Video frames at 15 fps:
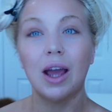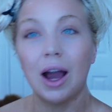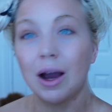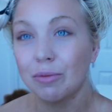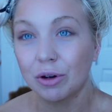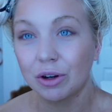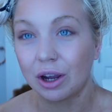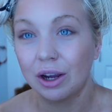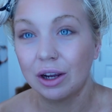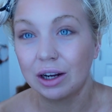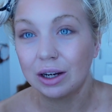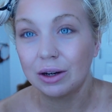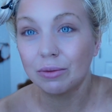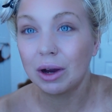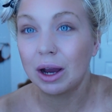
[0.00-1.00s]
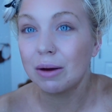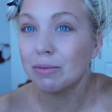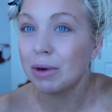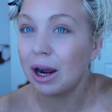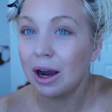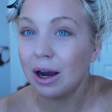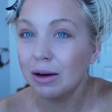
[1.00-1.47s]
I'm not going anywhere.
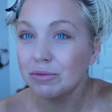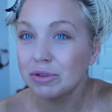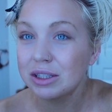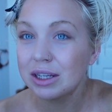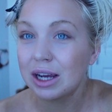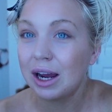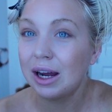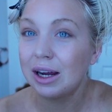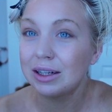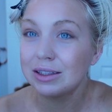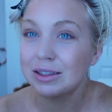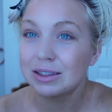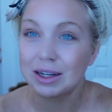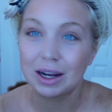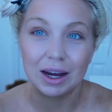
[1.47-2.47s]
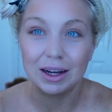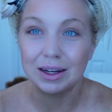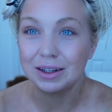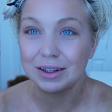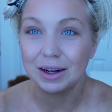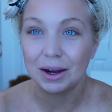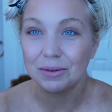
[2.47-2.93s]
My arms are tanned
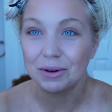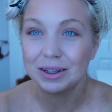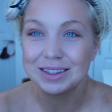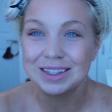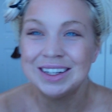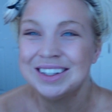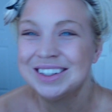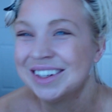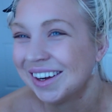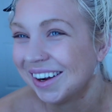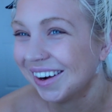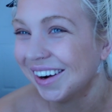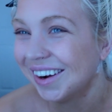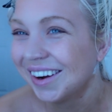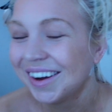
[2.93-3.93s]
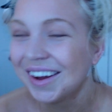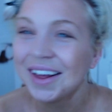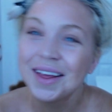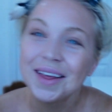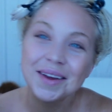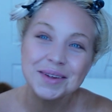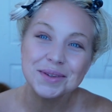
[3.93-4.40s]
and I wear a t-shirt.
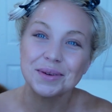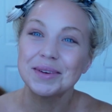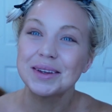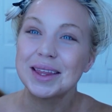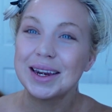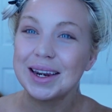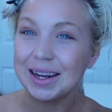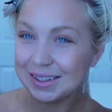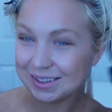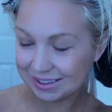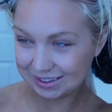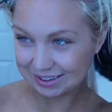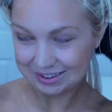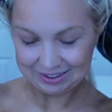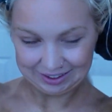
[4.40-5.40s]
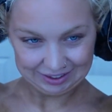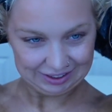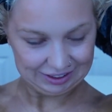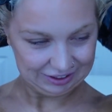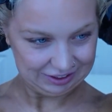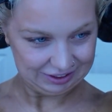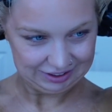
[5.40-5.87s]
It's probably the laziest thing that
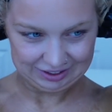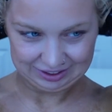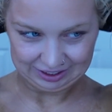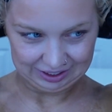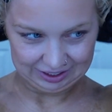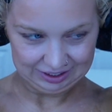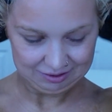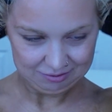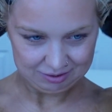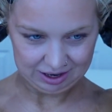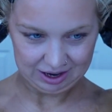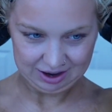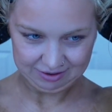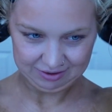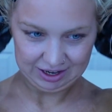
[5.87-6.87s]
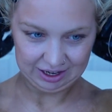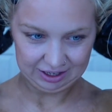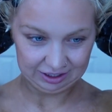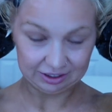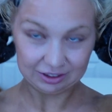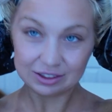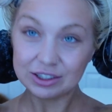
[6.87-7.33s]
you could say, but it
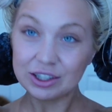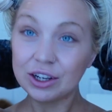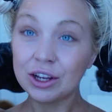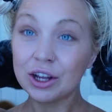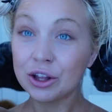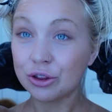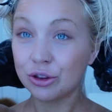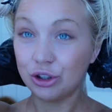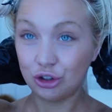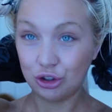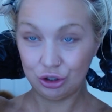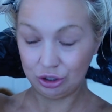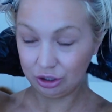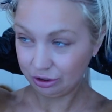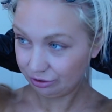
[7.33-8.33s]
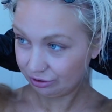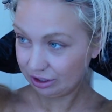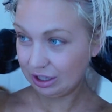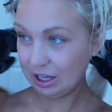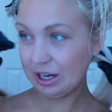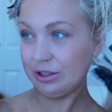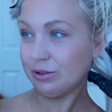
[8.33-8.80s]
is the truth, and
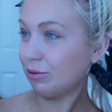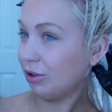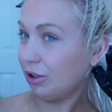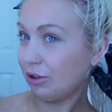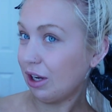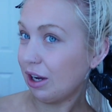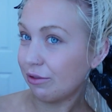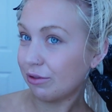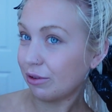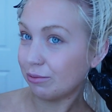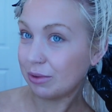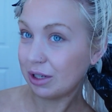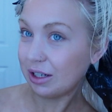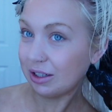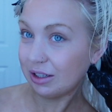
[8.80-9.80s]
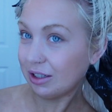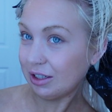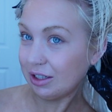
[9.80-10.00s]
that is what you get from me.